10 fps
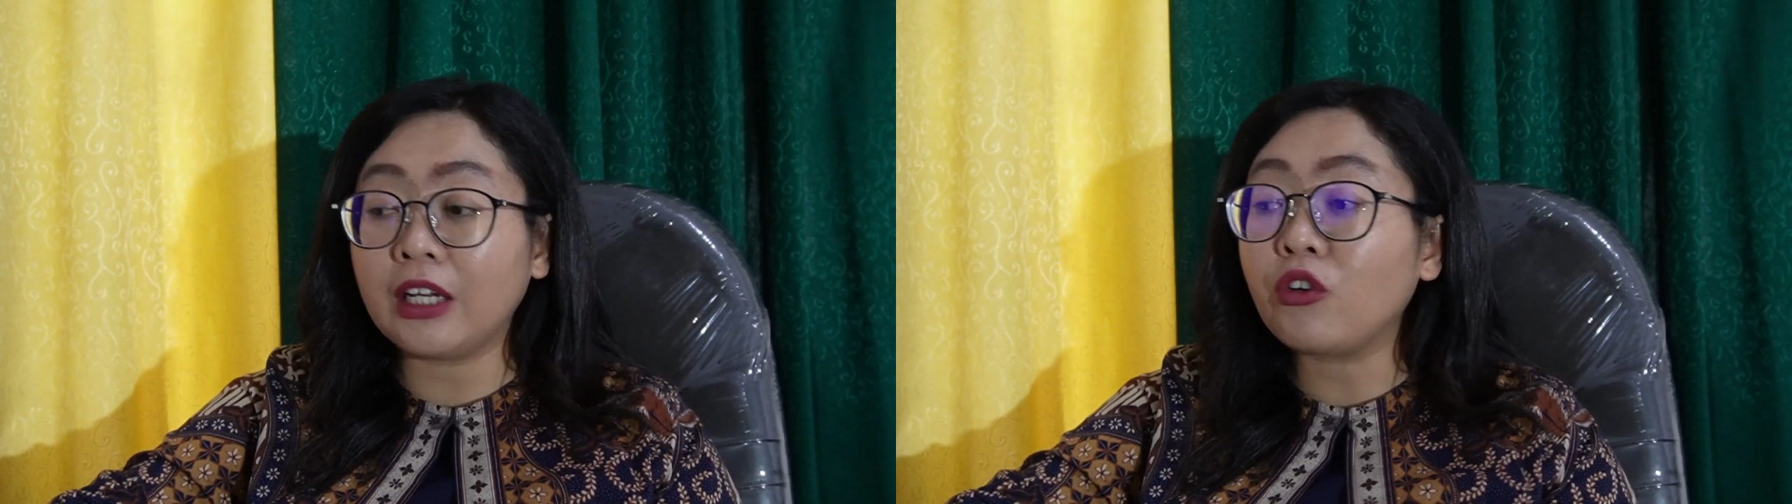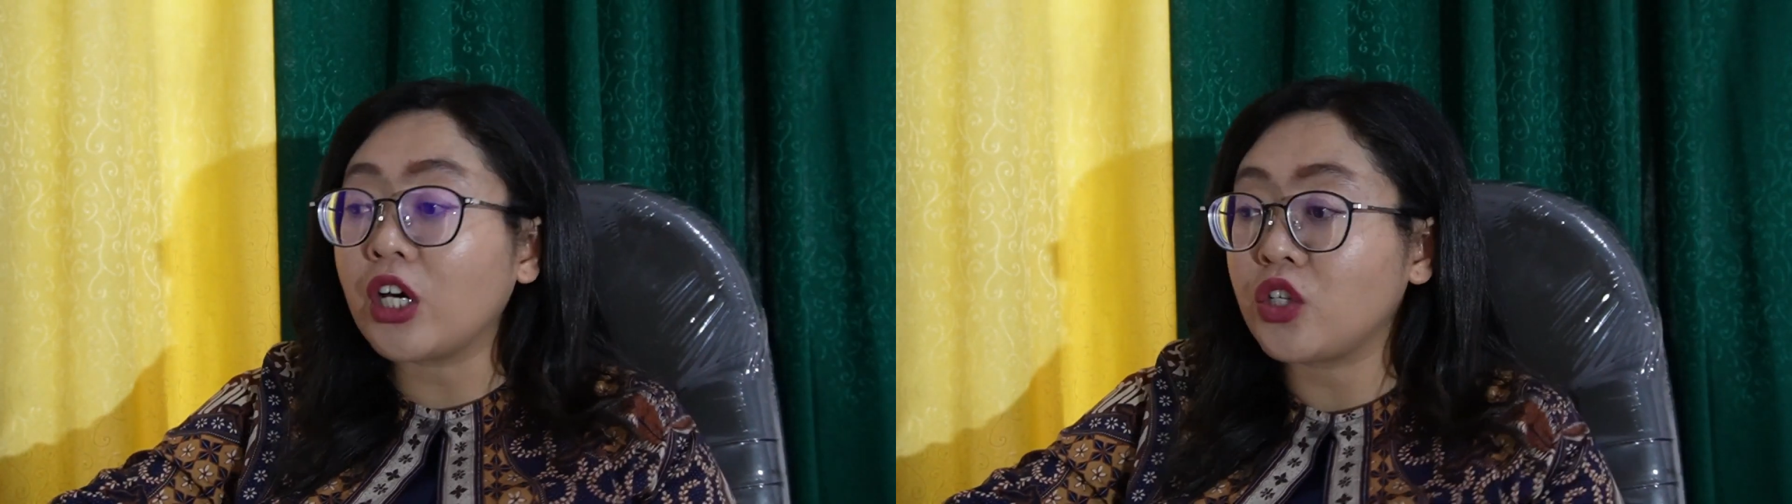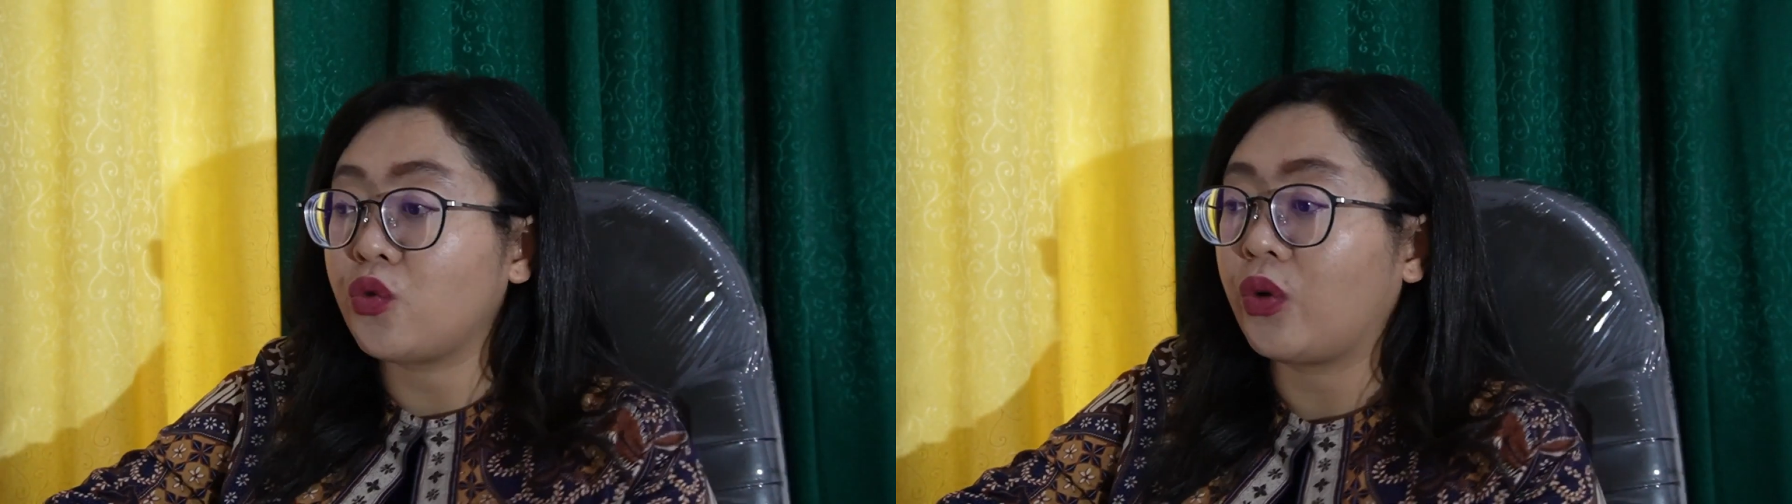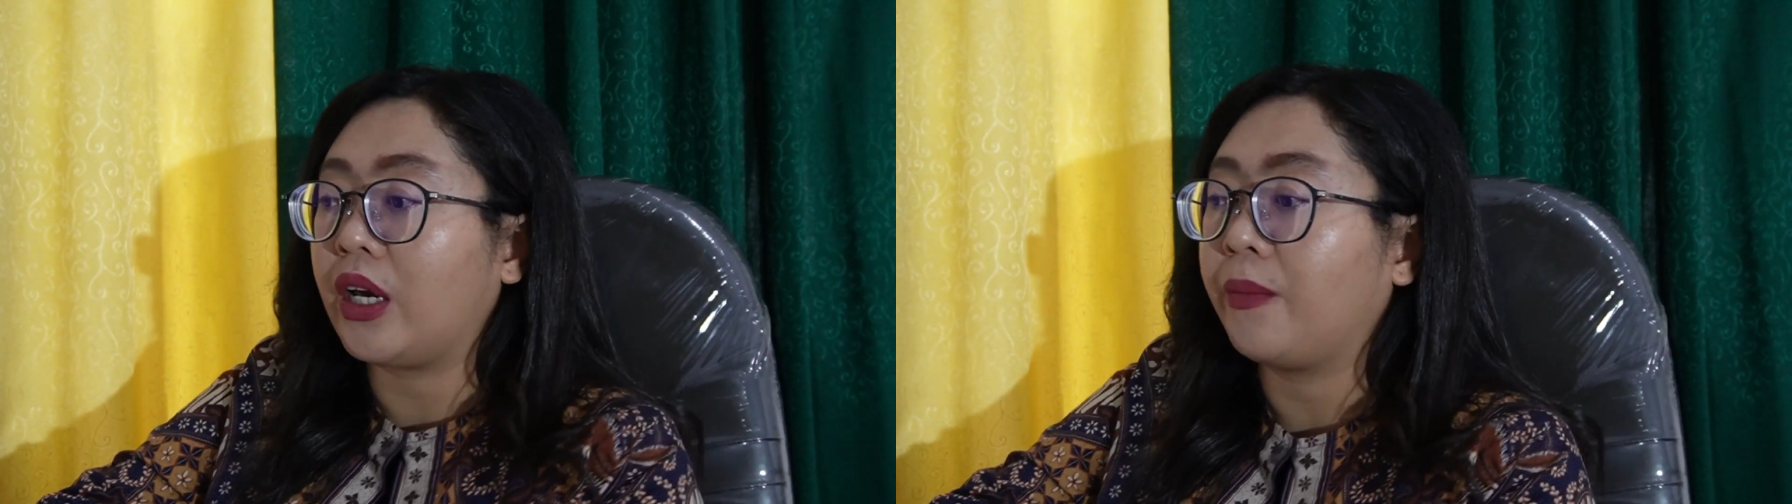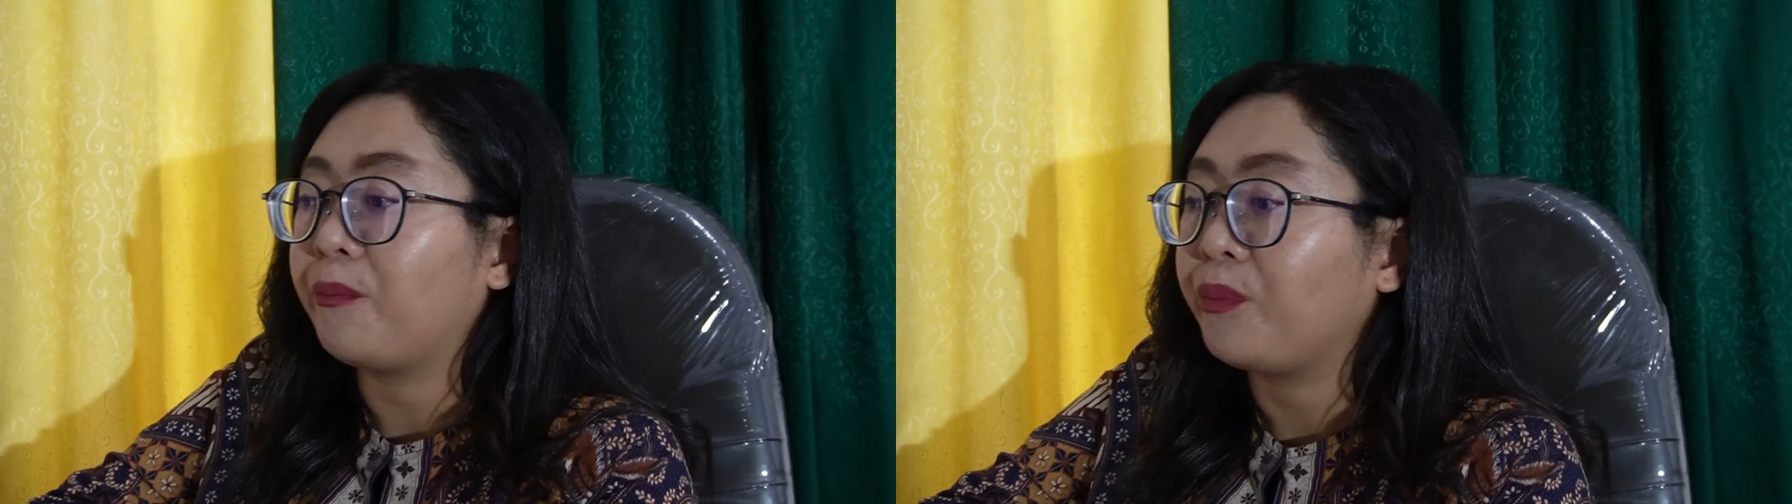industry.